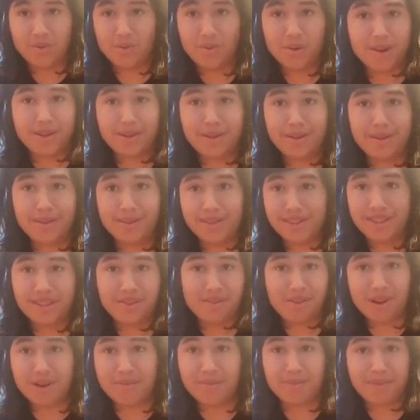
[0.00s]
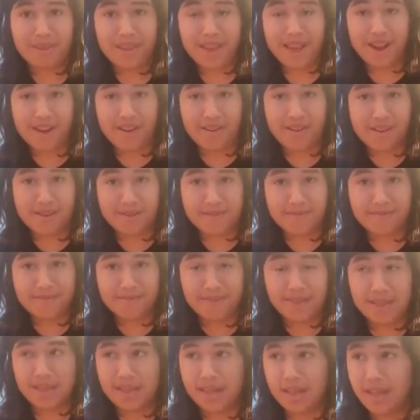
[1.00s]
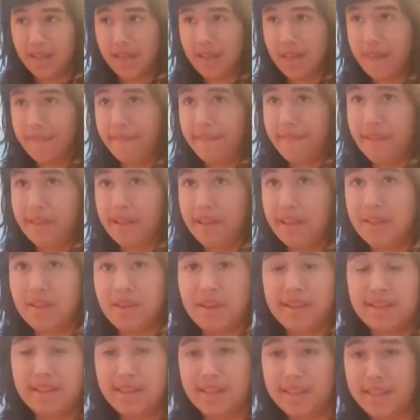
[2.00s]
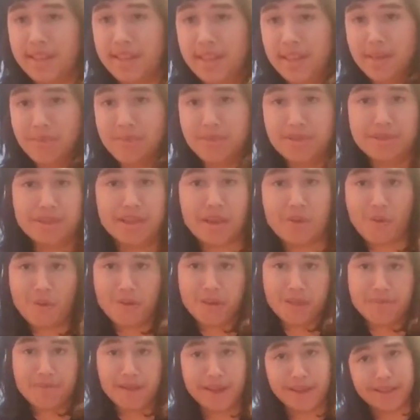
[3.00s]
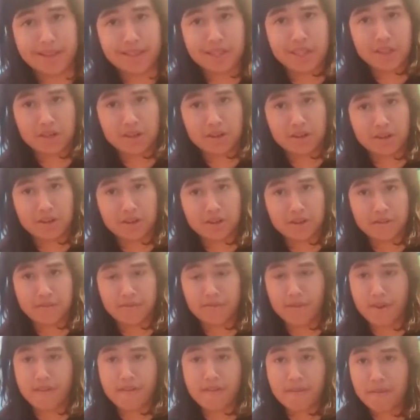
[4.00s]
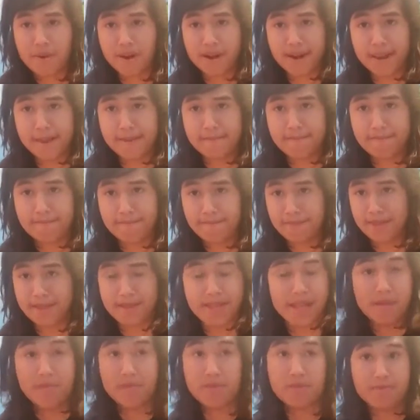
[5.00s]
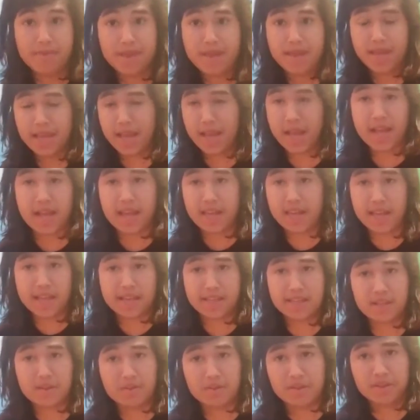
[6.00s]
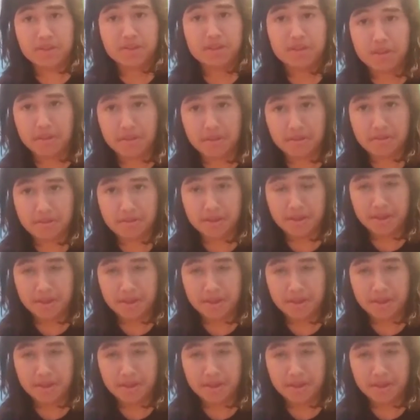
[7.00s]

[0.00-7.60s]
Well, an incredible era. Um, 2019 was not really the best year for everybody. Same with me, I had consequences too.